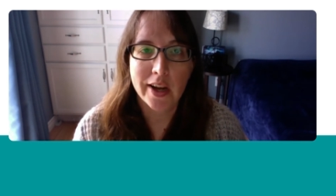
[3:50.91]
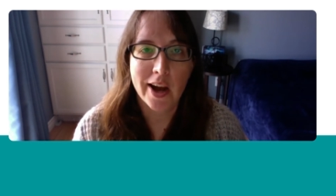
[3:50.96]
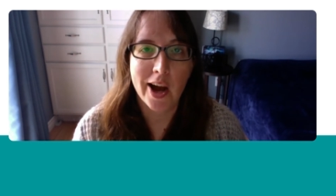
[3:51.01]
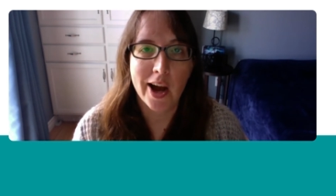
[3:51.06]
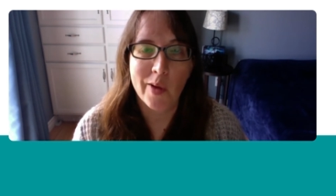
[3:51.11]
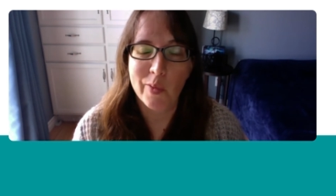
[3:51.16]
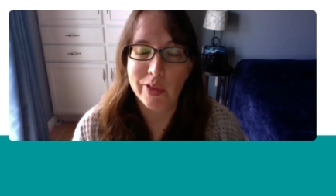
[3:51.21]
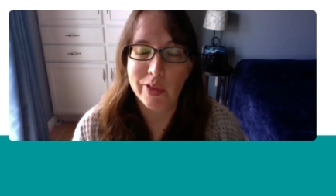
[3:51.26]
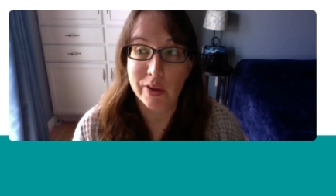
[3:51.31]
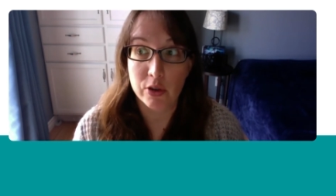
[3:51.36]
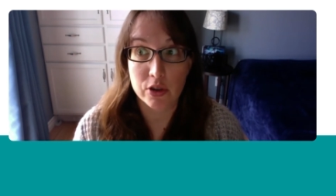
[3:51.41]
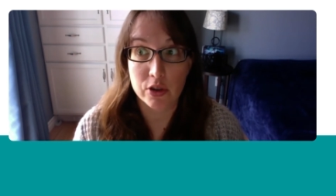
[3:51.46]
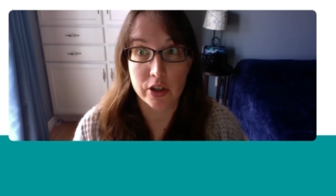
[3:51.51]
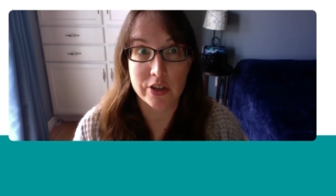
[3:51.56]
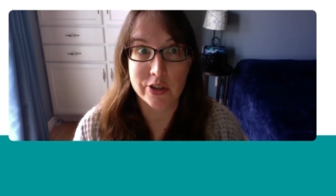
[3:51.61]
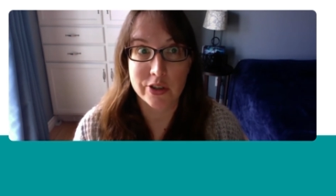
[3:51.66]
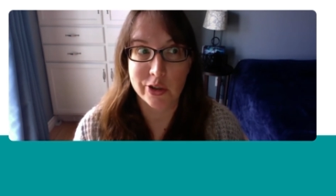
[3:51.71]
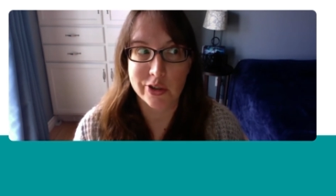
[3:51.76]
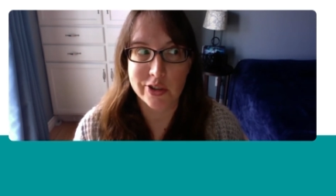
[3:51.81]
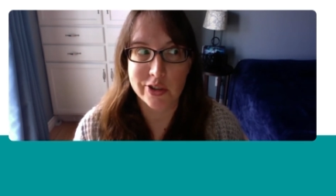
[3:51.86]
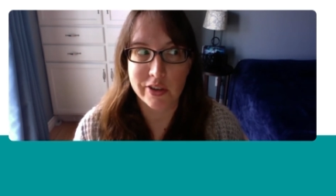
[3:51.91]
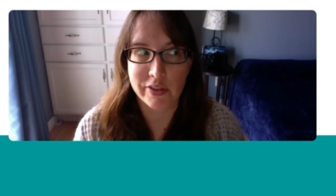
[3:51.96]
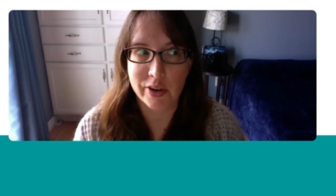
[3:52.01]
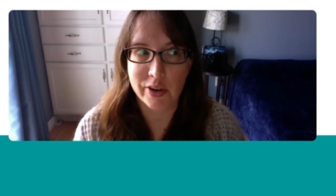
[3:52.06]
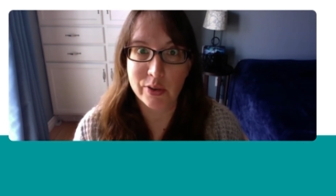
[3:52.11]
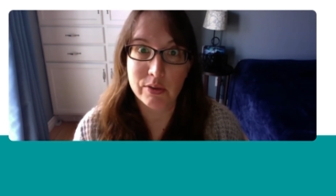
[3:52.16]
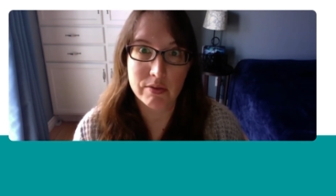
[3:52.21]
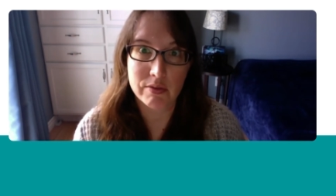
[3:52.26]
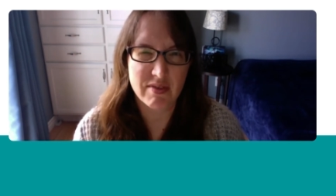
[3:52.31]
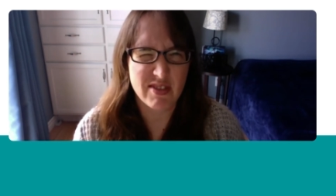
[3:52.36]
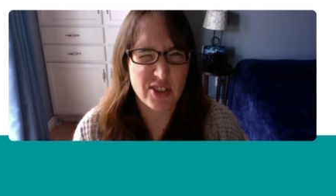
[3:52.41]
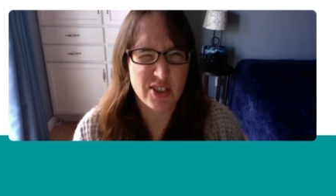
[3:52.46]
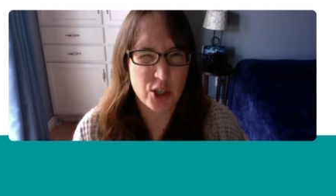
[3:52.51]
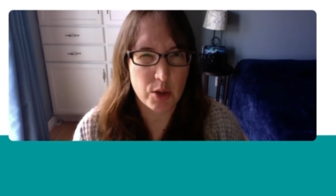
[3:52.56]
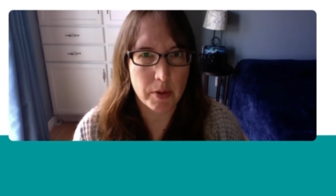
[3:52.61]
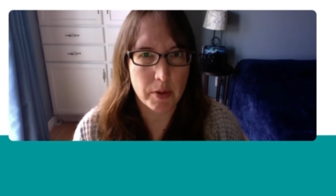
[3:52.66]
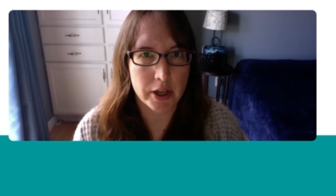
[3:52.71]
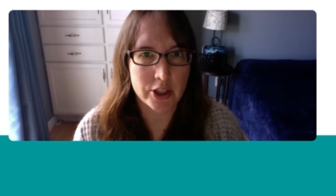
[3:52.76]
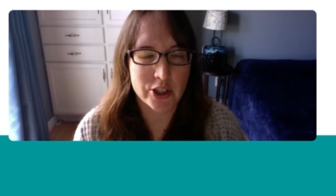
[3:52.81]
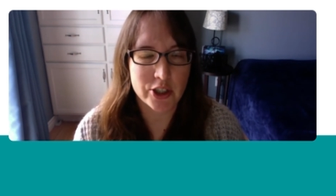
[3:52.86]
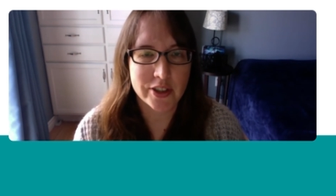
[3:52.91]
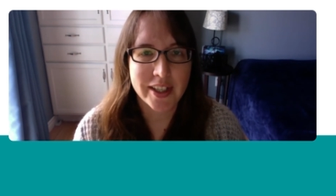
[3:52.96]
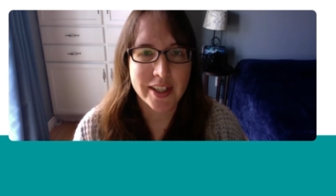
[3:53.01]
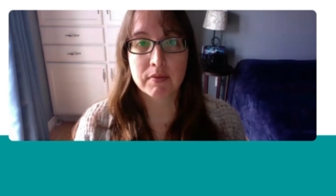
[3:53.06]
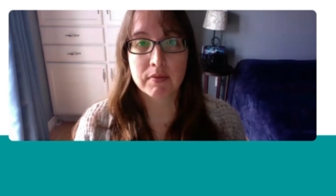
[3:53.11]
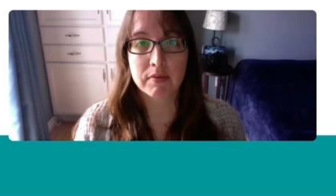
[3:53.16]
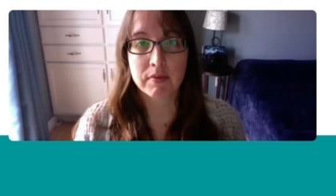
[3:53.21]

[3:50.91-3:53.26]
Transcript: um, without stressing yourself out too much.